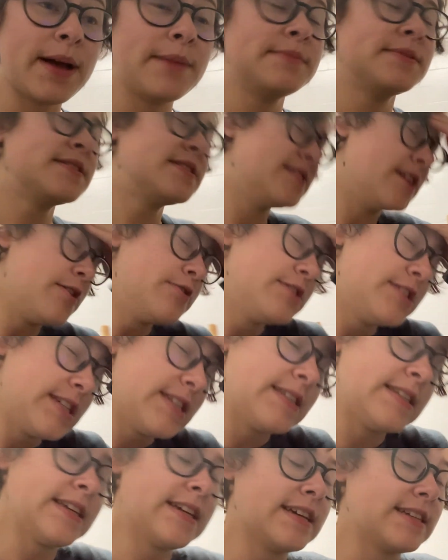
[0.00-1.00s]
I'm so
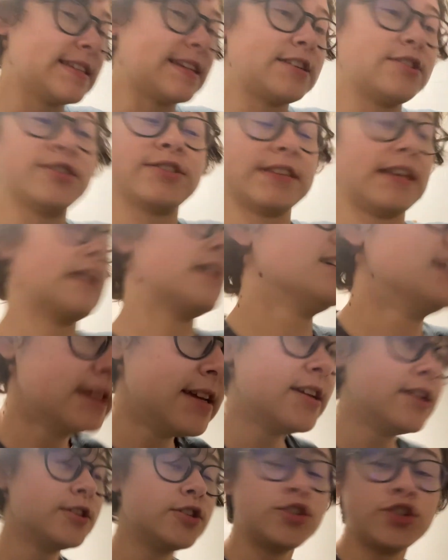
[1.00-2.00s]
dizzy because I just like
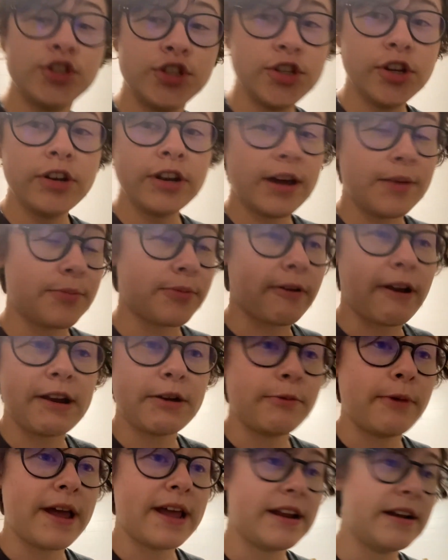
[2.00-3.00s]
stood up right
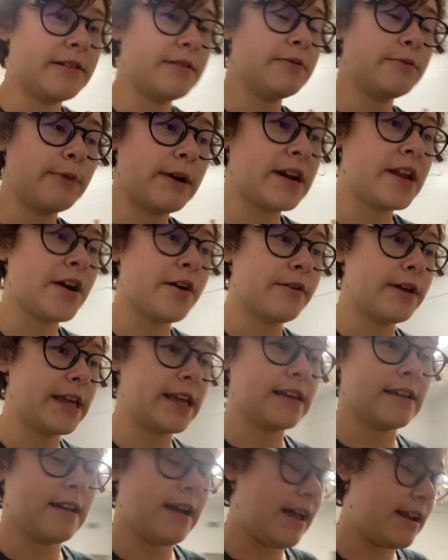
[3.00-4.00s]
away and went
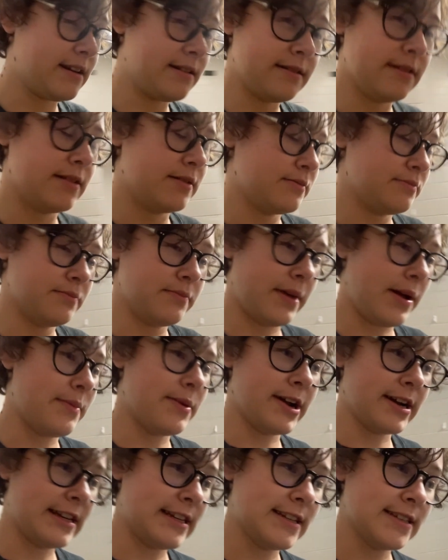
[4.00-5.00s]
going and my
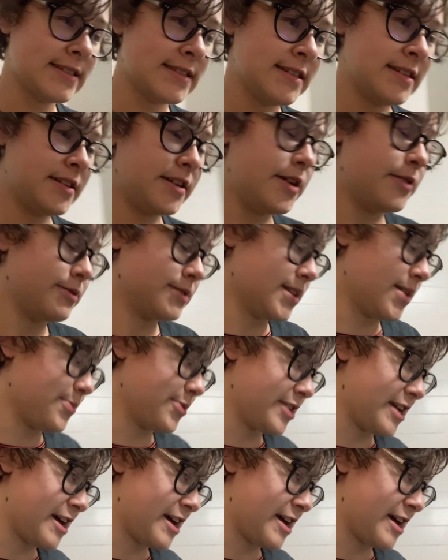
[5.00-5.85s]
body doesn't know what's up or